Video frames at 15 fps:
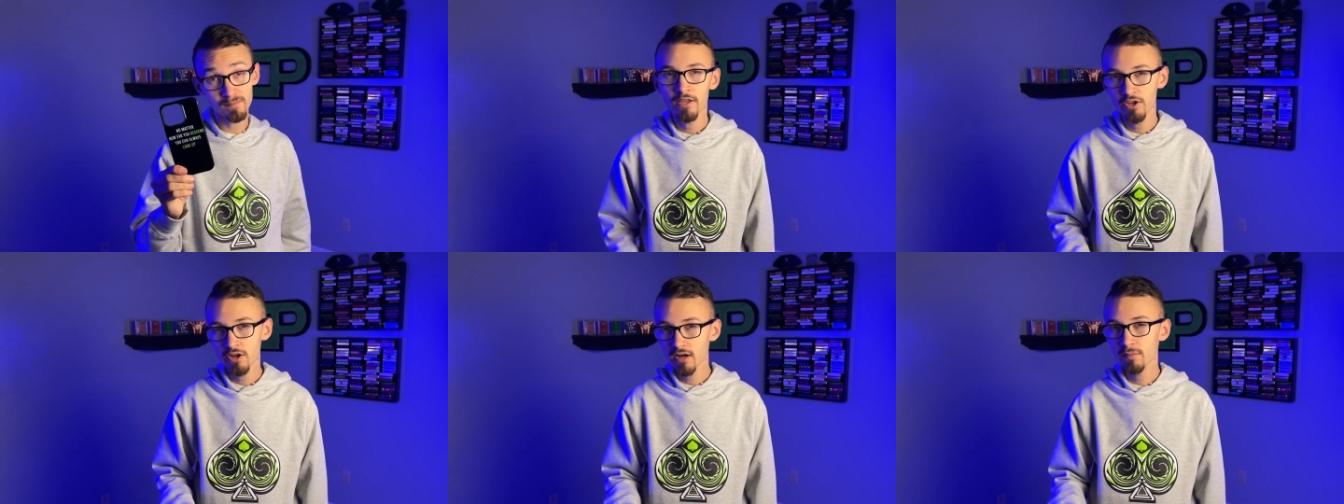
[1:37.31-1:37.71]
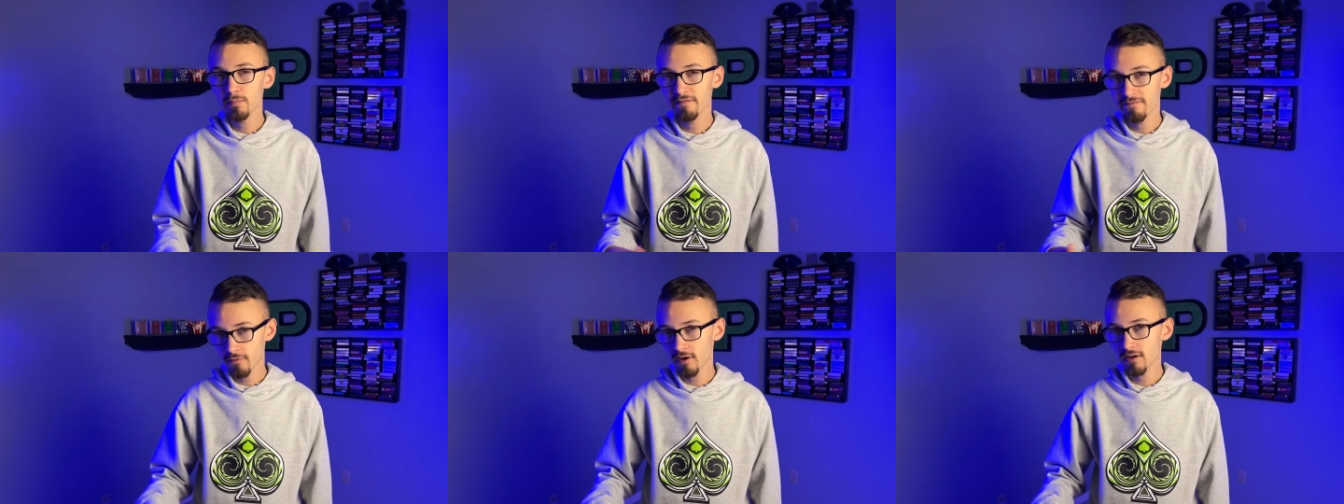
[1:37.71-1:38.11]
You know how
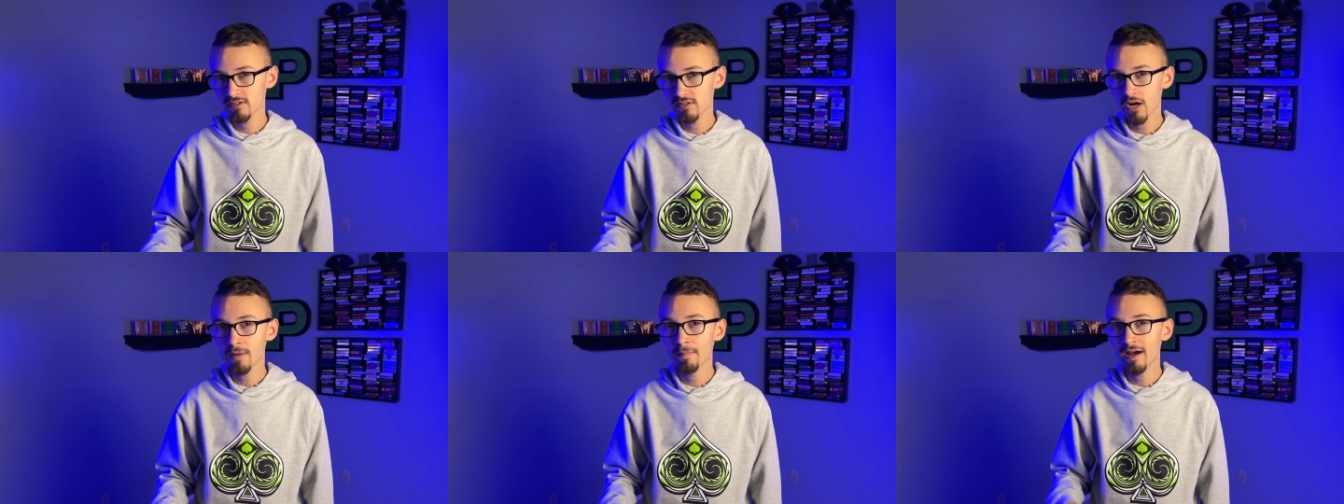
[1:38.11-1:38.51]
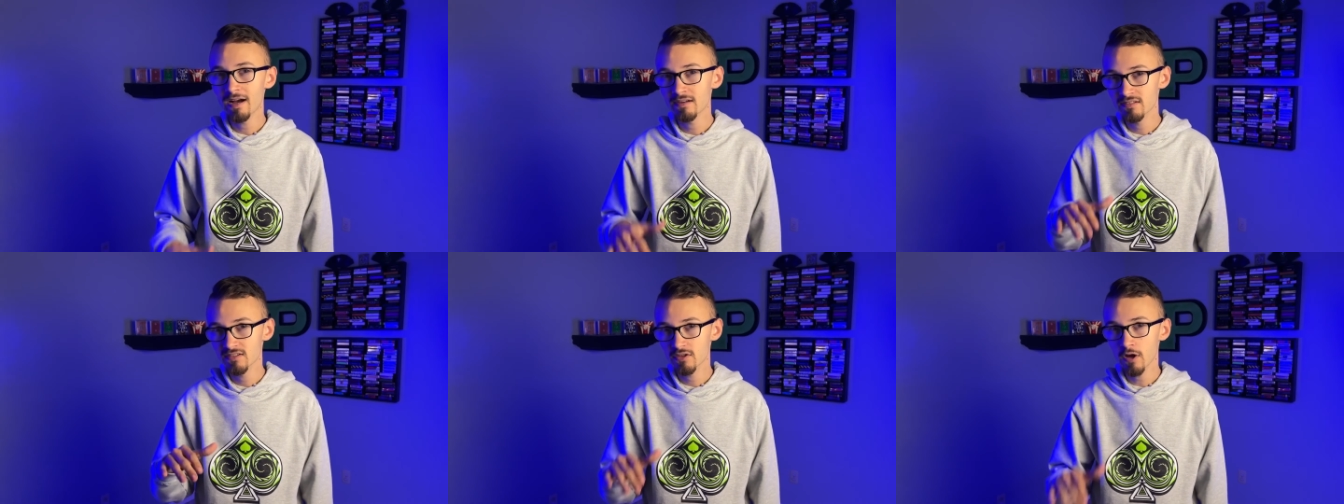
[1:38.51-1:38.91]
before I was talking about
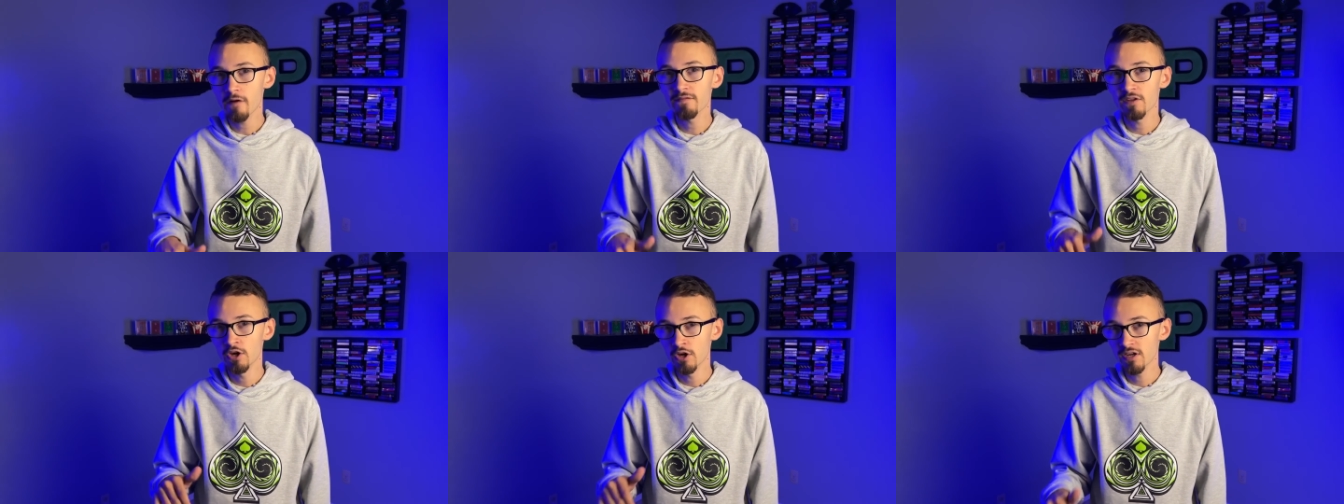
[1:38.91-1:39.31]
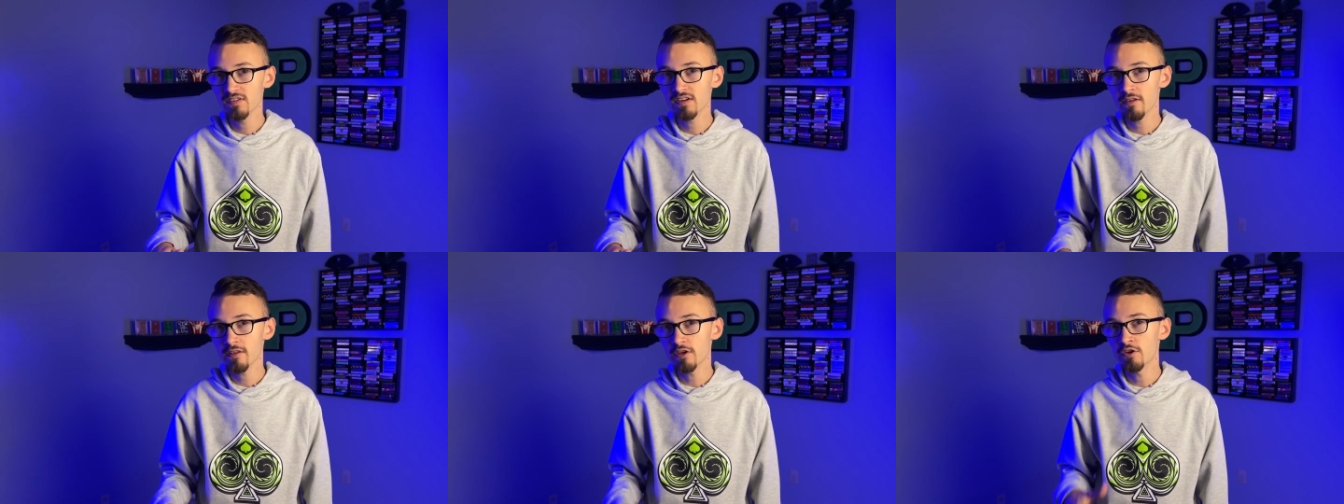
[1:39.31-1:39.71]
how soft the hoodies
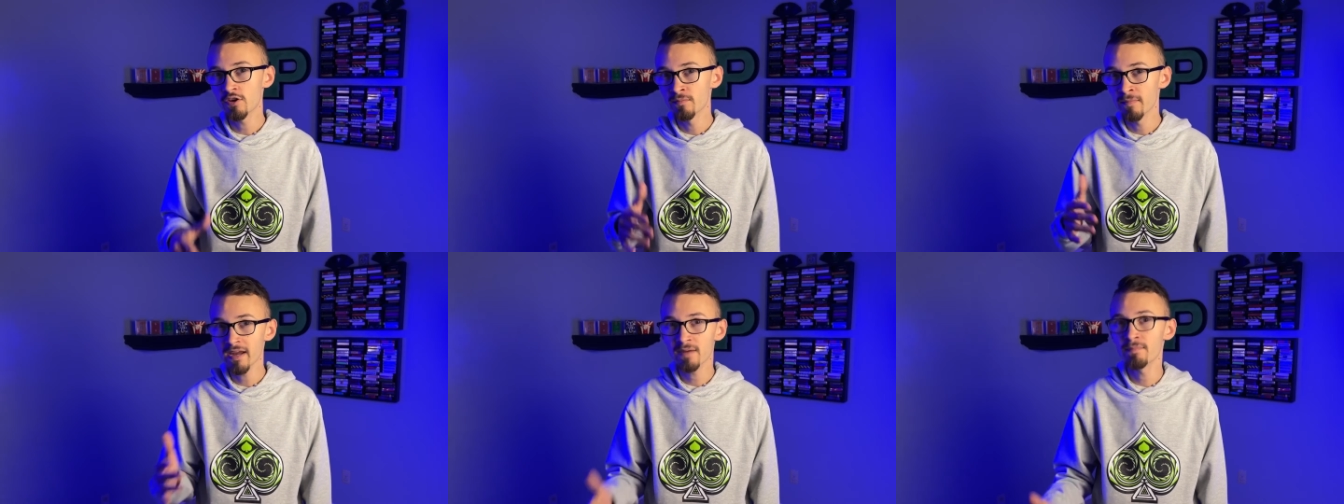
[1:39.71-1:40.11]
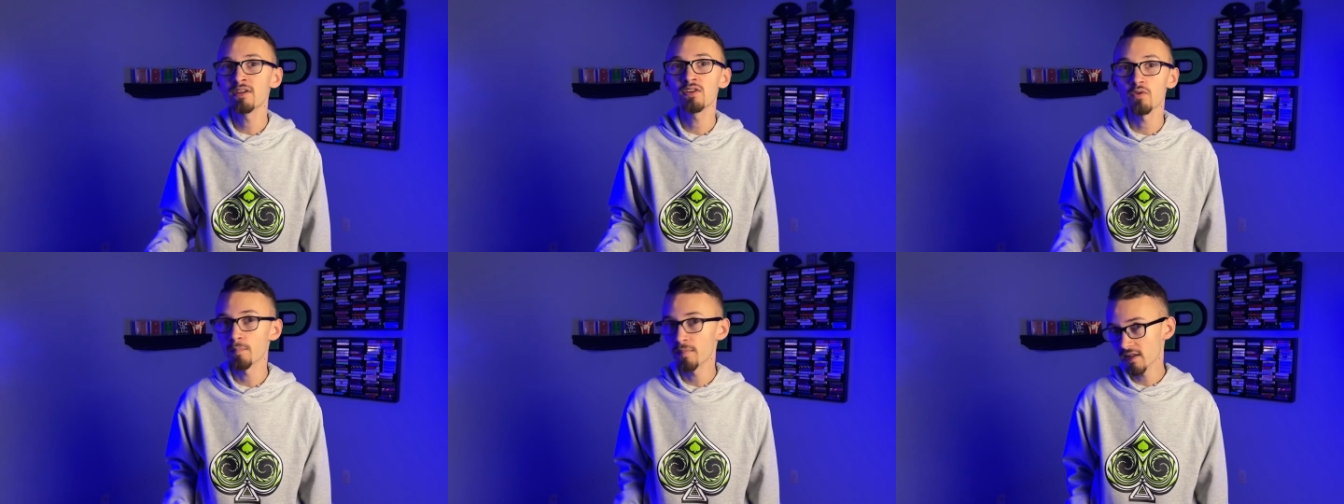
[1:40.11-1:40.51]
are that you can make them
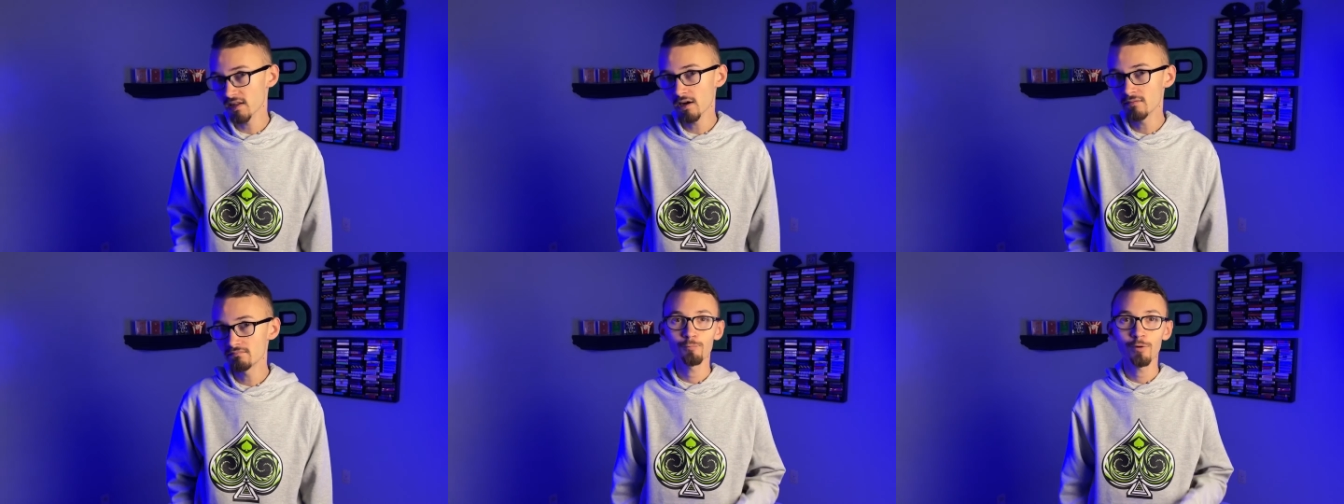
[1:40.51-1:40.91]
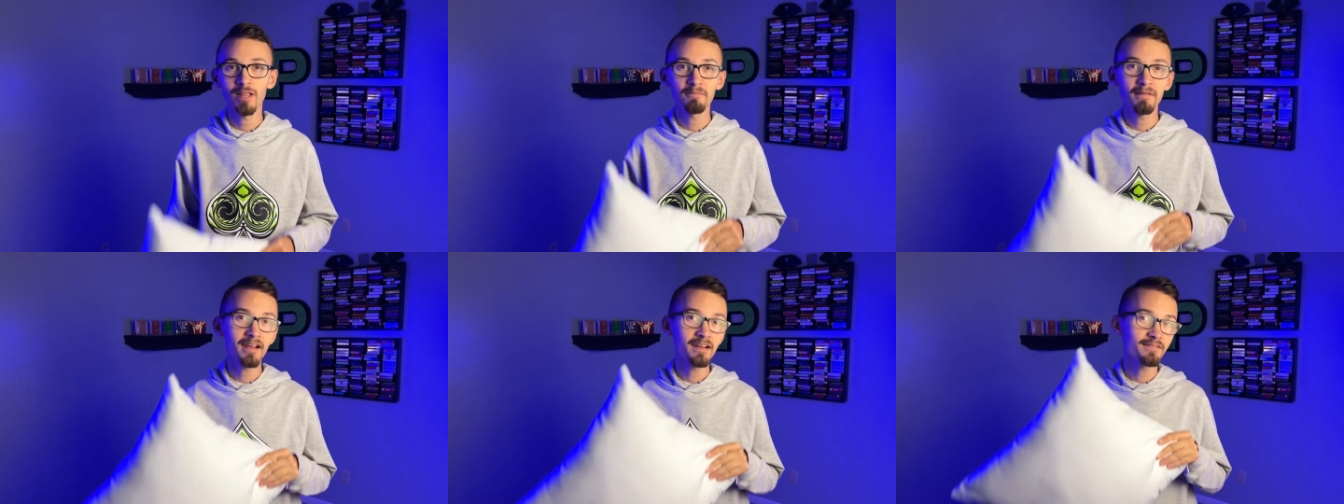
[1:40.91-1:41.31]
into a pillow? Well, I
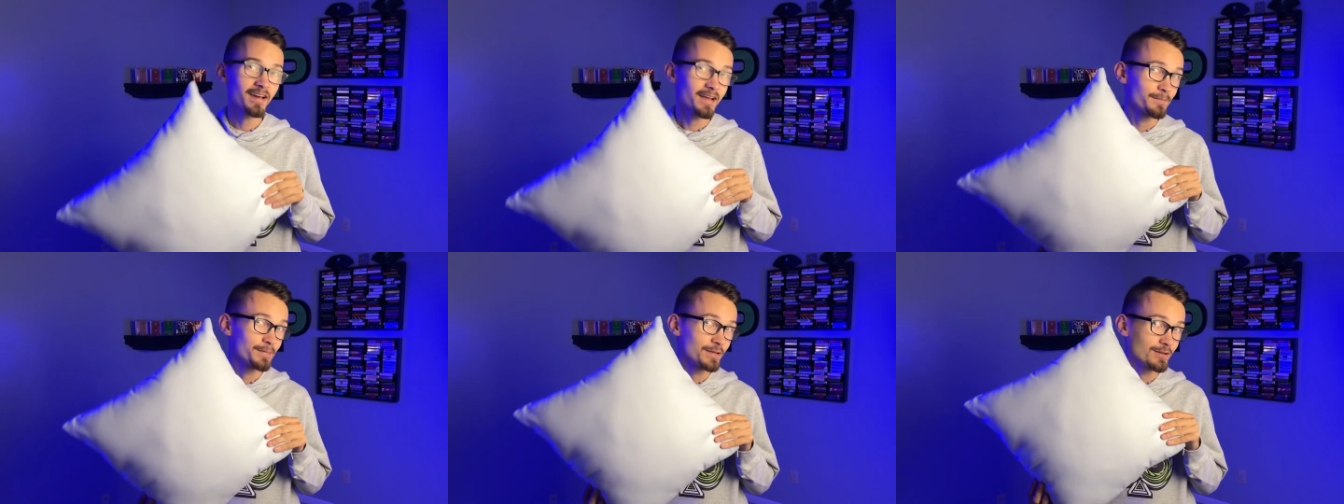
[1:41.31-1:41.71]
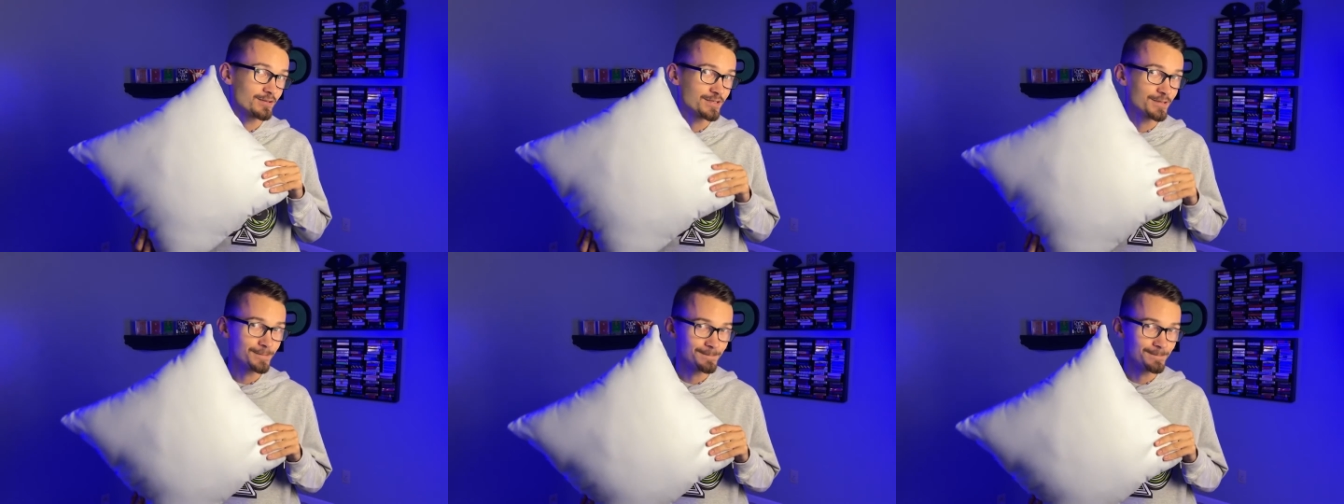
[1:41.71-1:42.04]
might have got a pillow too.